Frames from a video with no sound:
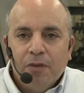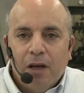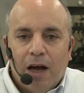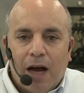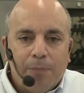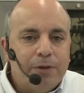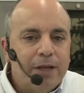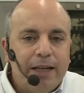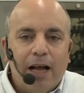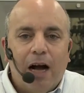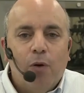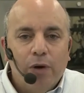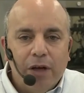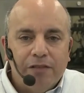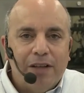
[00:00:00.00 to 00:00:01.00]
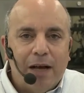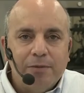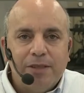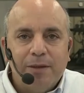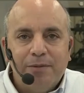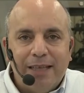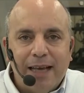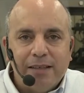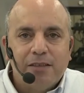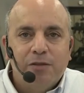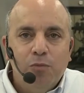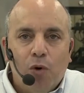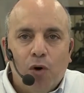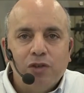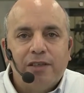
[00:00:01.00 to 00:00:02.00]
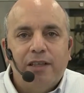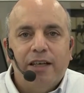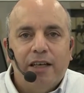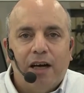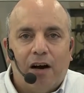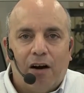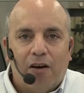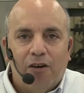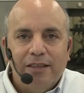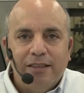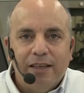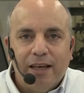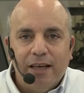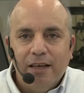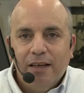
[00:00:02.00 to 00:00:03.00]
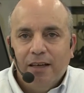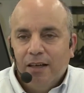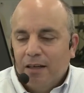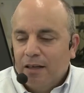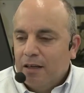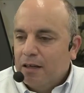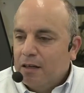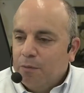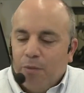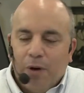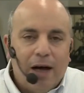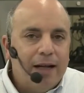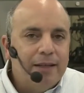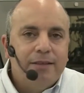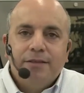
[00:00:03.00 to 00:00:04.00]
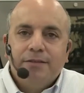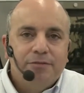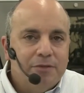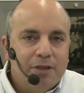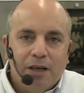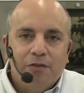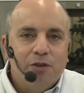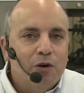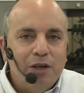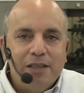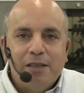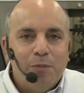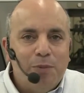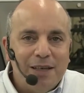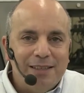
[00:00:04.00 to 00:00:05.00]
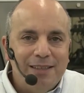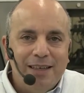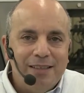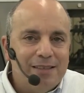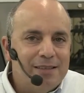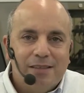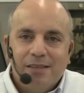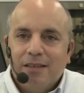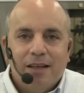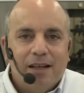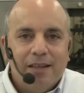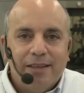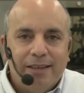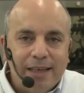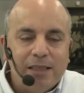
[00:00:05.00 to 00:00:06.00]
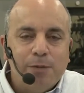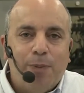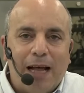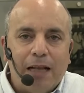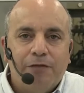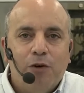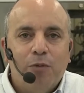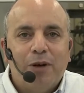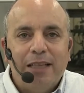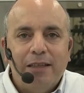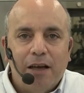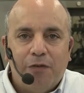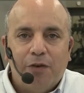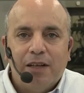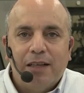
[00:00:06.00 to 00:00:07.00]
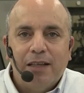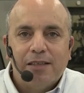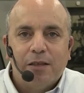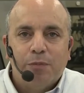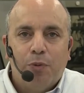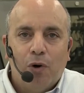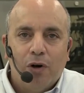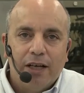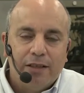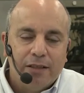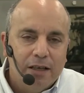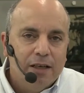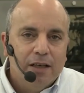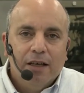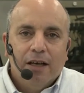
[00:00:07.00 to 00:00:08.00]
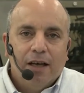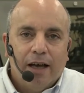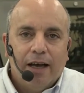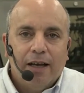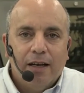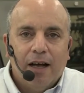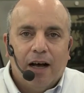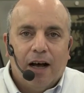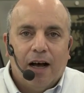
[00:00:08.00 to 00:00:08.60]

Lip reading: Up till now, we have done some tests mostly in our R&D. But if there is a business, this platform can definitely support it. And